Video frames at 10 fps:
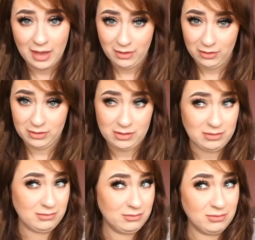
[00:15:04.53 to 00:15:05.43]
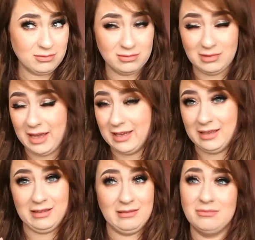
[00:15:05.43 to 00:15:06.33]
I look
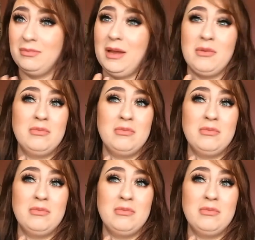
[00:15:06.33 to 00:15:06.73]
like my